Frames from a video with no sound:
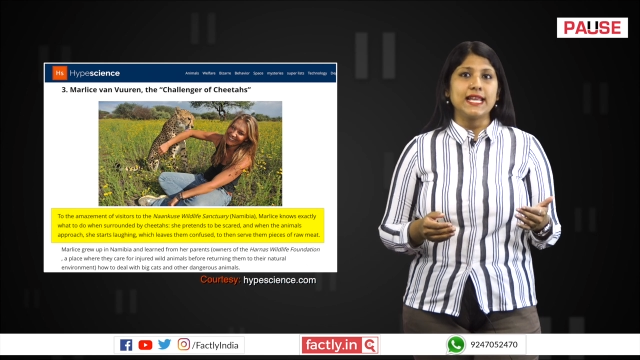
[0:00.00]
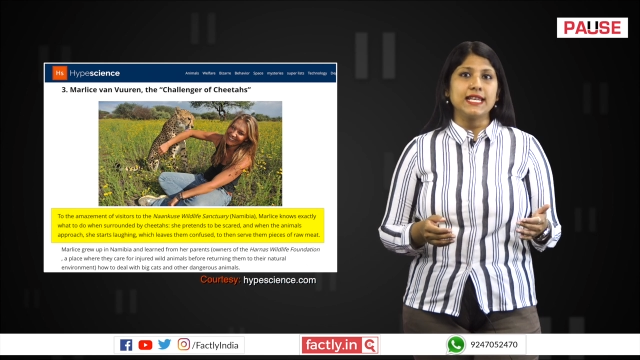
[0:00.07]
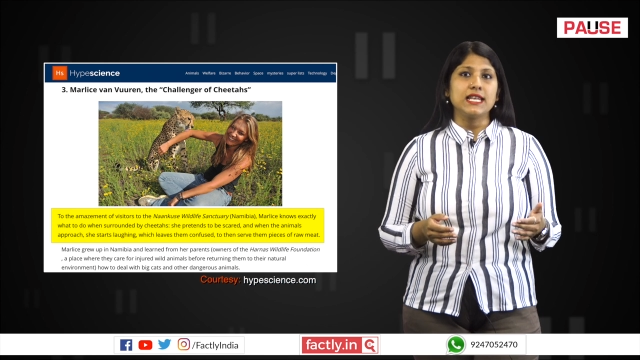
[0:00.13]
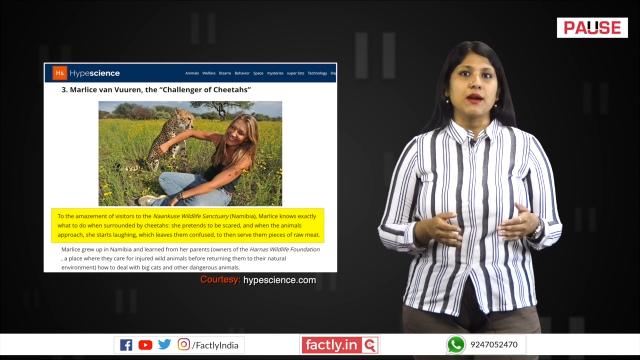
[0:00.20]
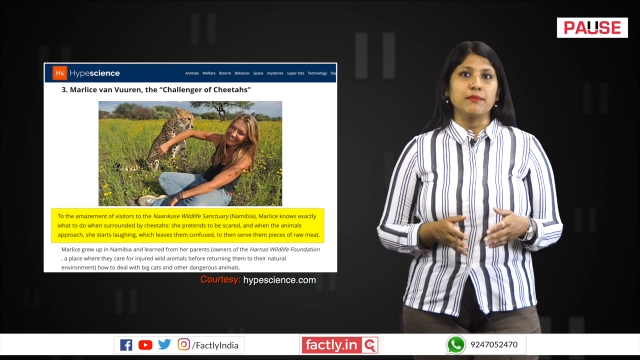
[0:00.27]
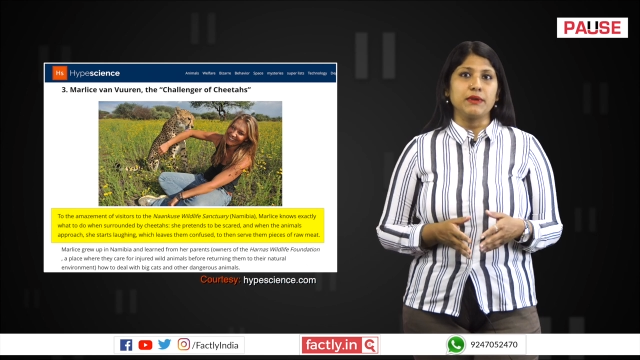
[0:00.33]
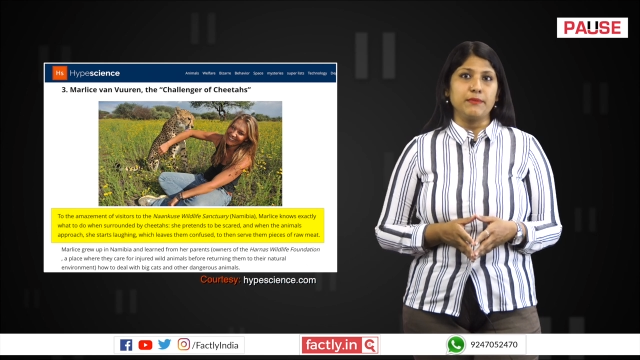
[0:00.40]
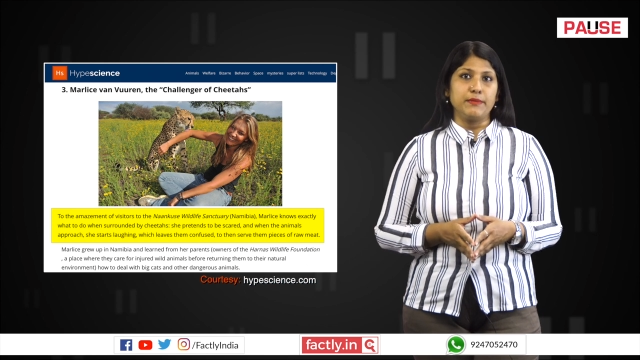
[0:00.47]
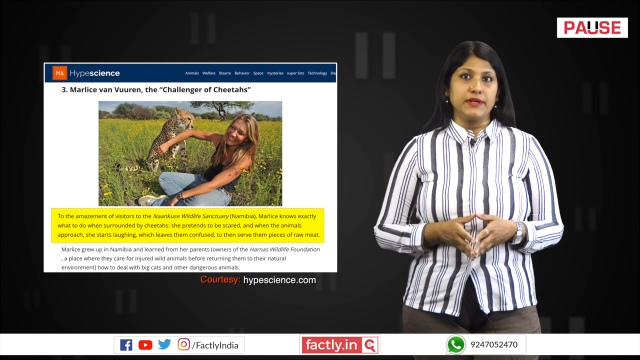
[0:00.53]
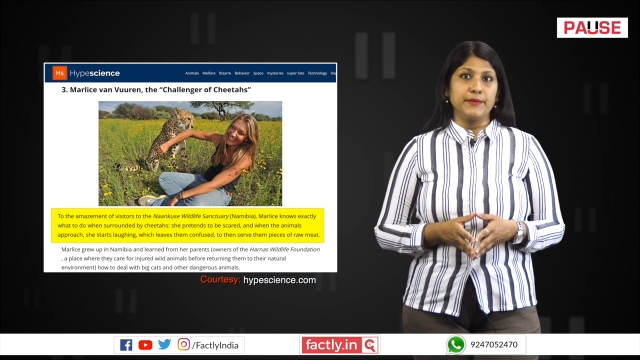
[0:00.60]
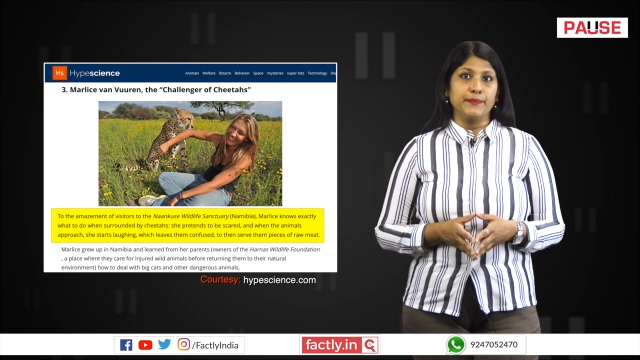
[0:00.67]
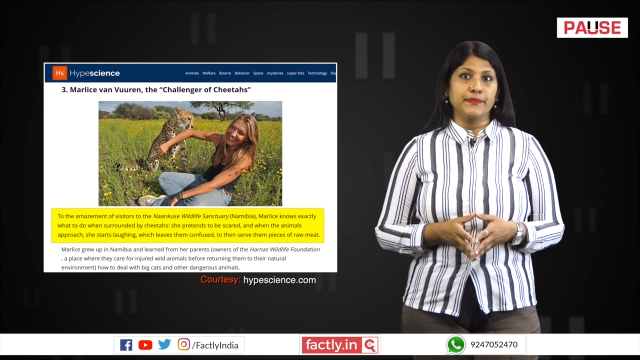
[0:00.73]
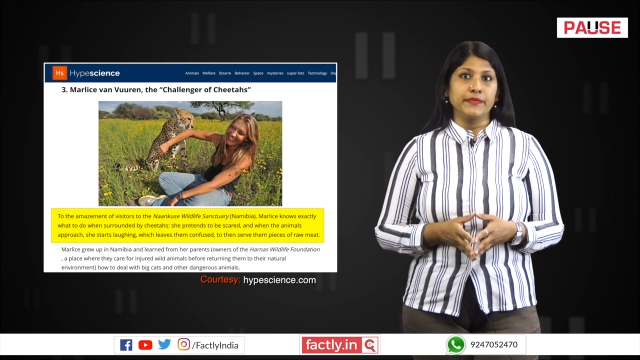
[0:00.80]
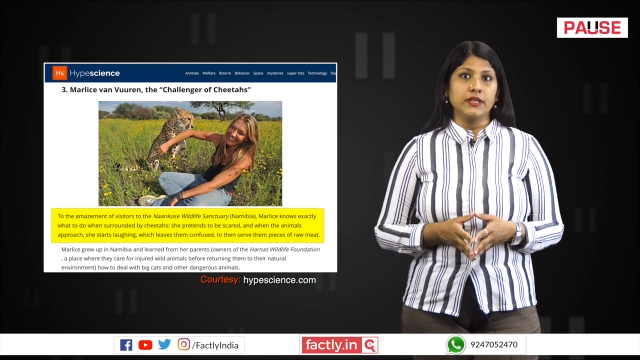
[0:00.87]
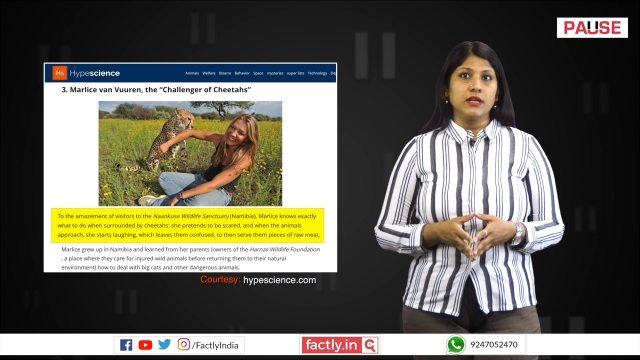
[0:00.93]
in Namibia.
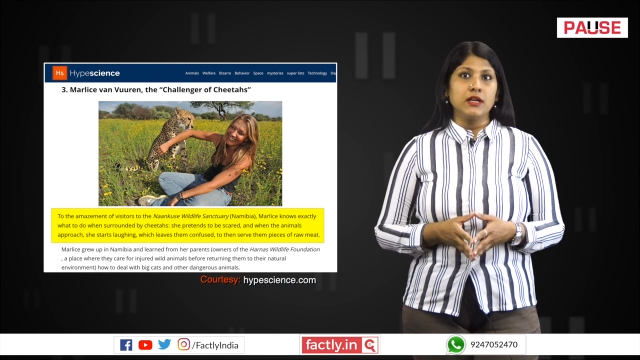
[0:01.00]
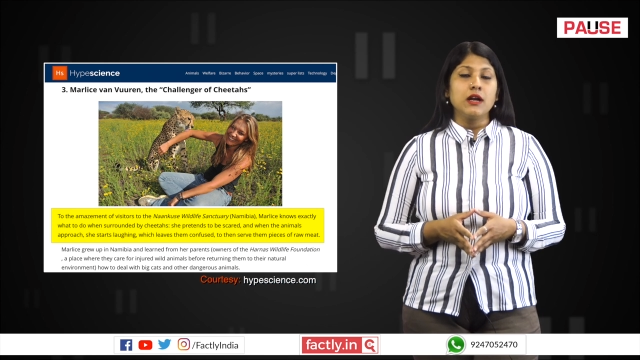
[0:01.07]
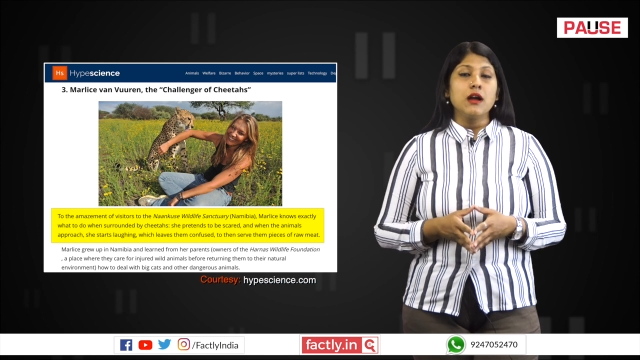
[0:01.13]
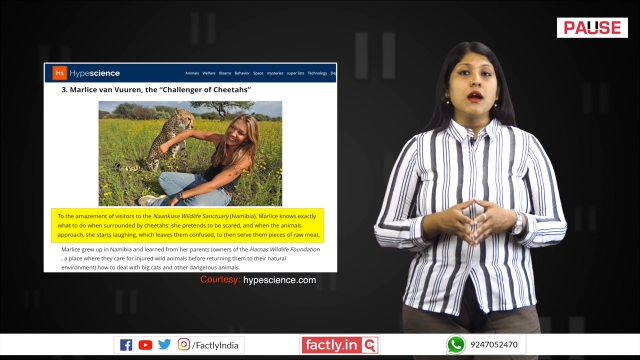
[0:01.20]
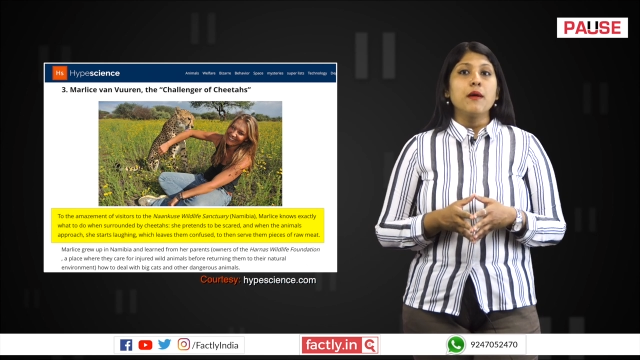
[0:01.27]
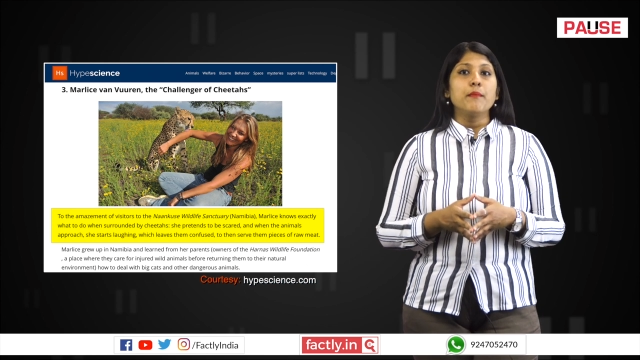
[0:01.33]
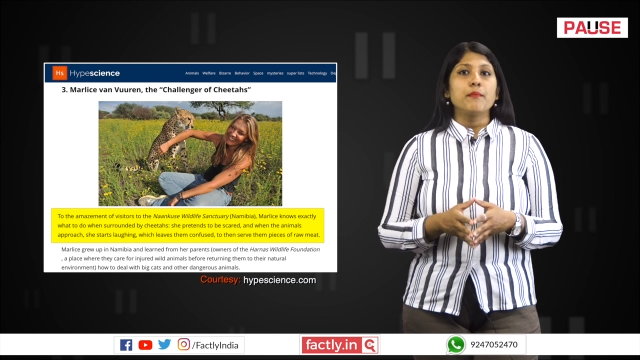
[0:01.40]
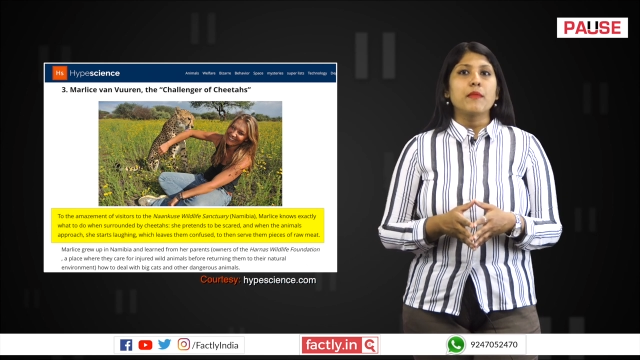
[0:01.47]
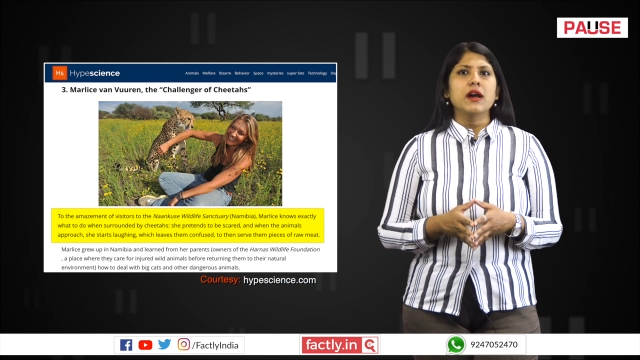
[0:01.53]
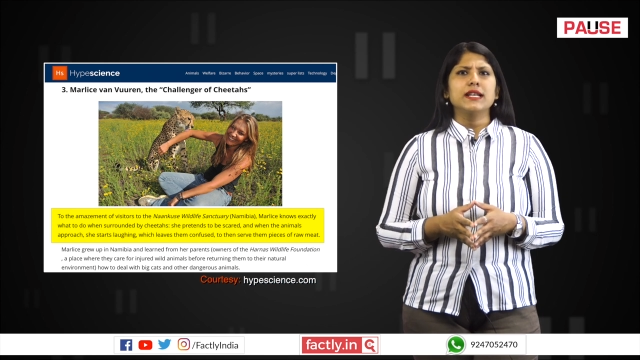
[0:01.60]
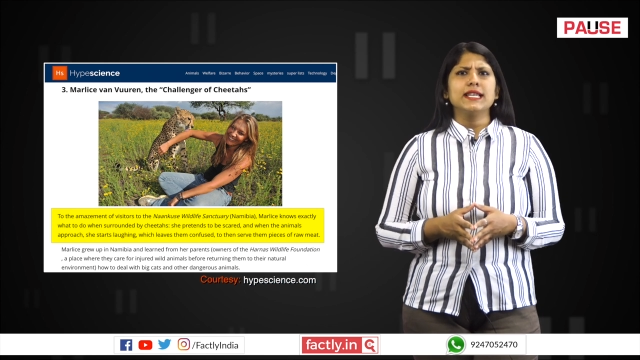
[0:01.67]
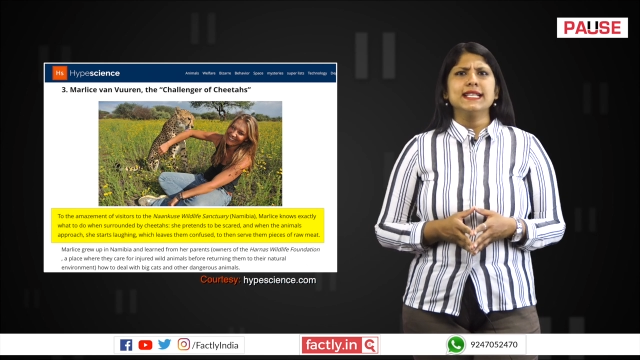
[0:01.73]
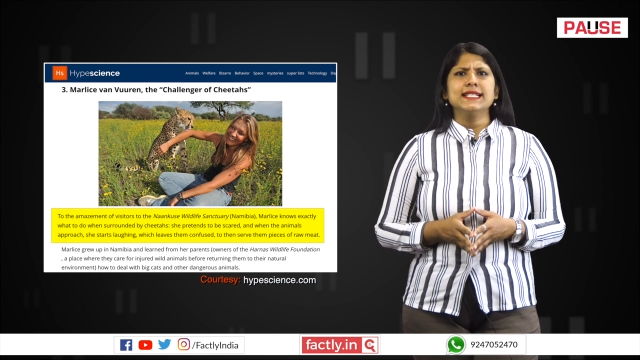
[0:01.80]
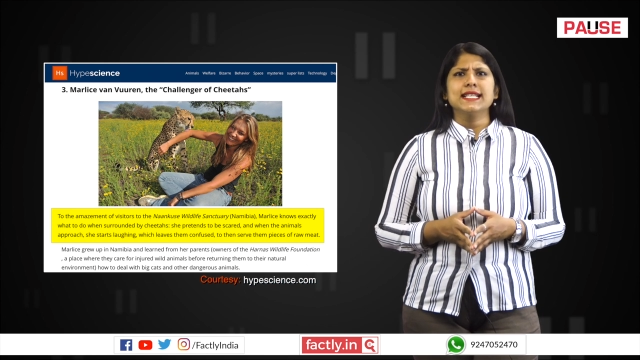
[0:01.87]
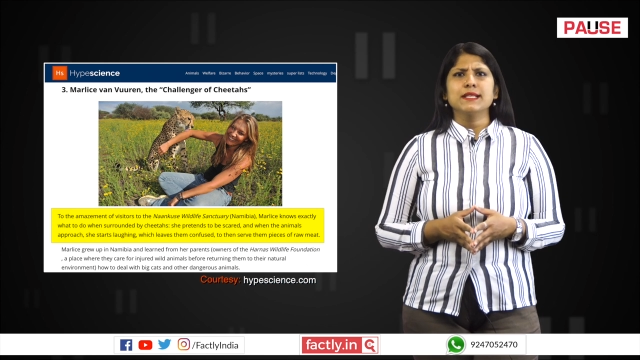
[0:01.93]

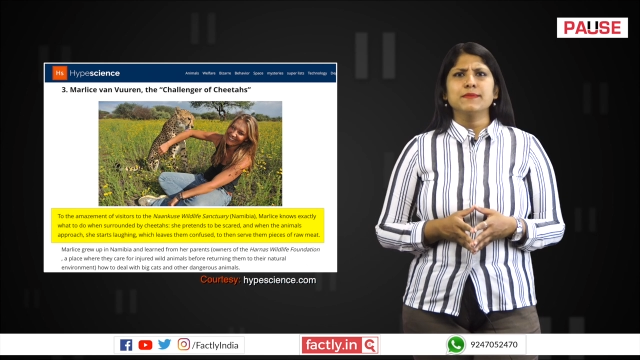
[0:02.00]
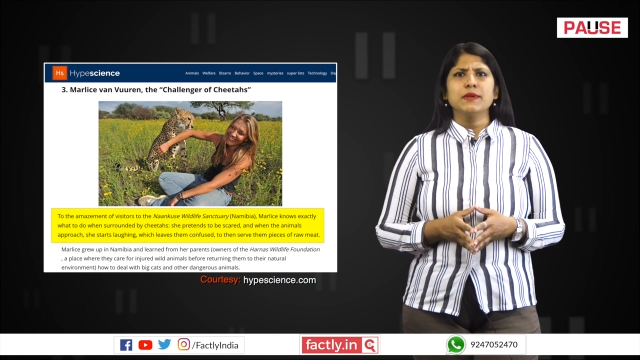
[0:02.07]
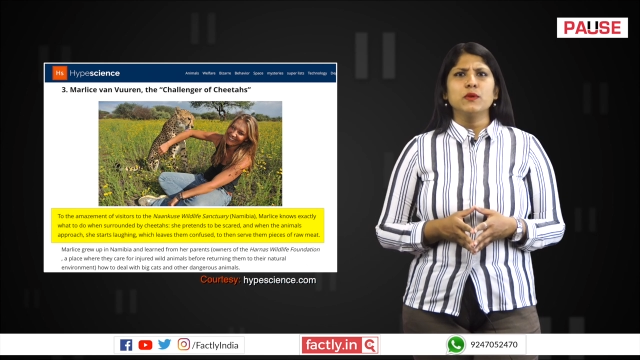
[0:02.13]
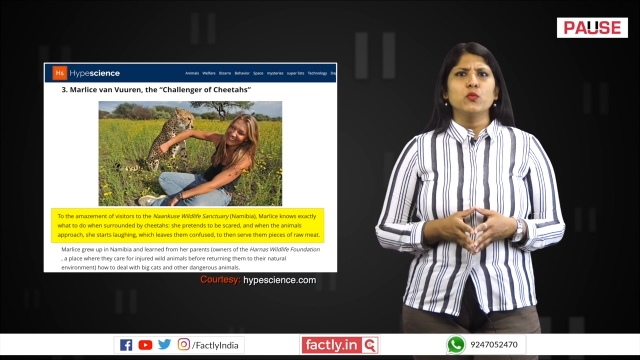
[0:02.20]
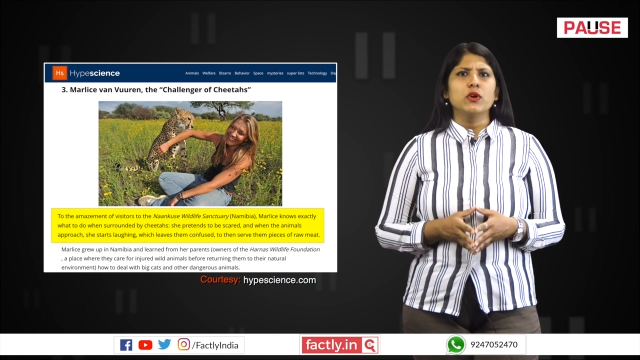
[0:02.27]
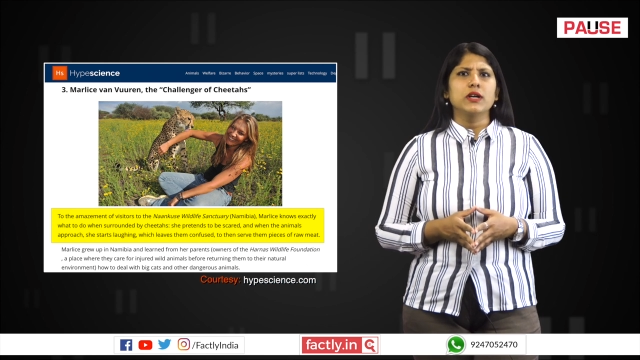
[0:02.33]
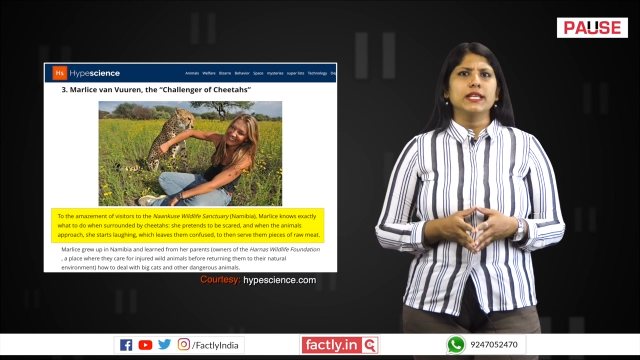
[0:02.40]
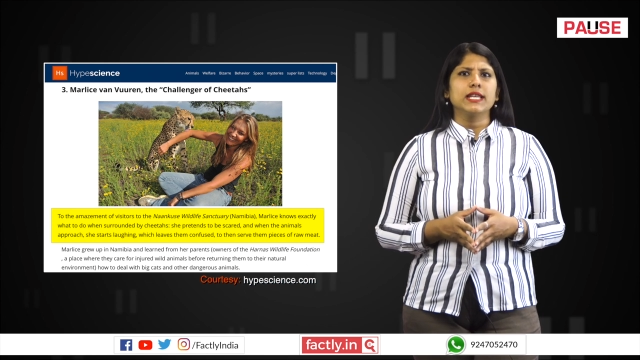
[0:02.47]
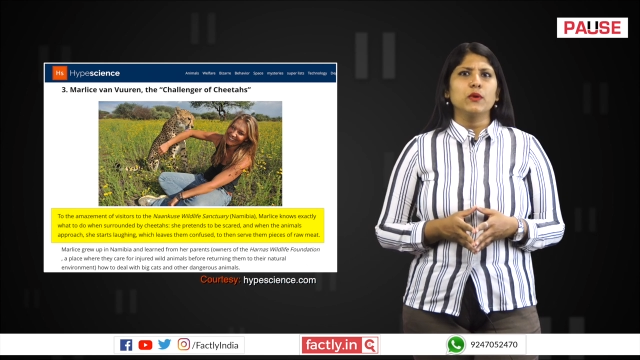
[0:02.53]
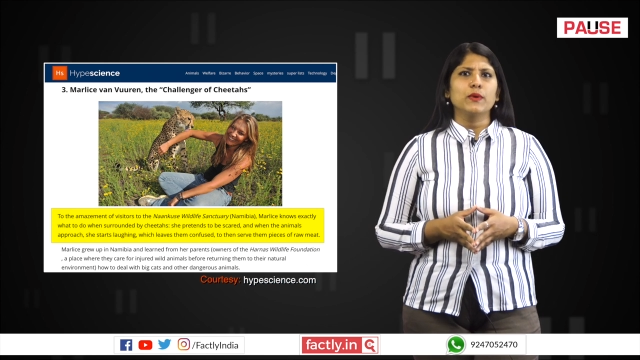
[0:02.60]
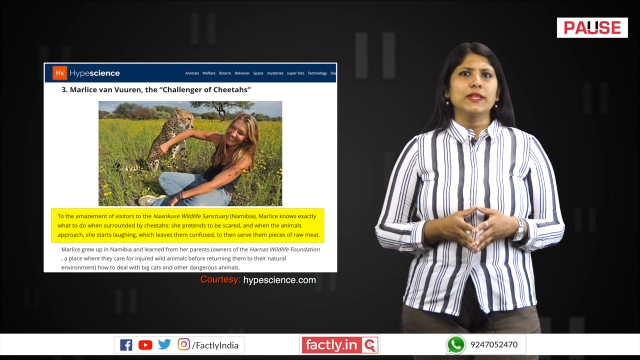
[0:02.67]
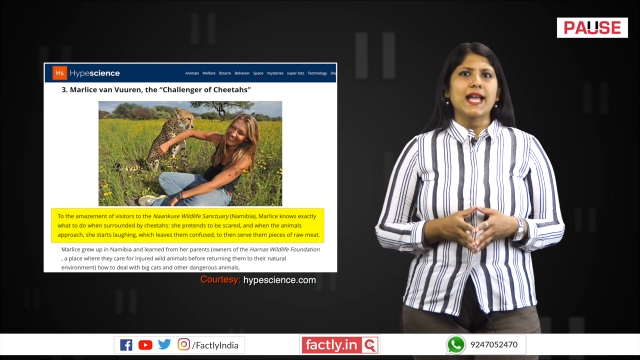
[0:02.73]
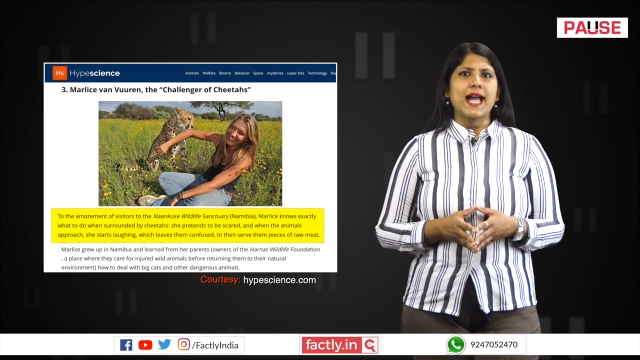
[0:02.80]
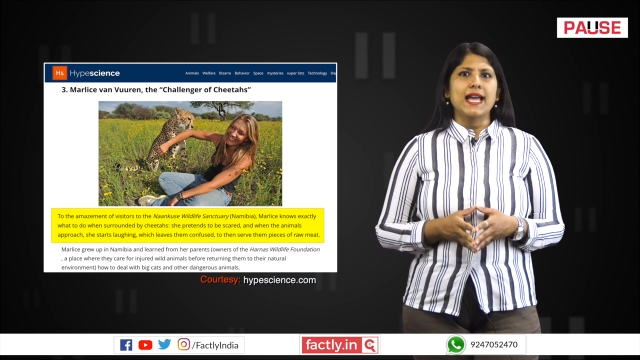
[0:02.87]
Marlies has been working with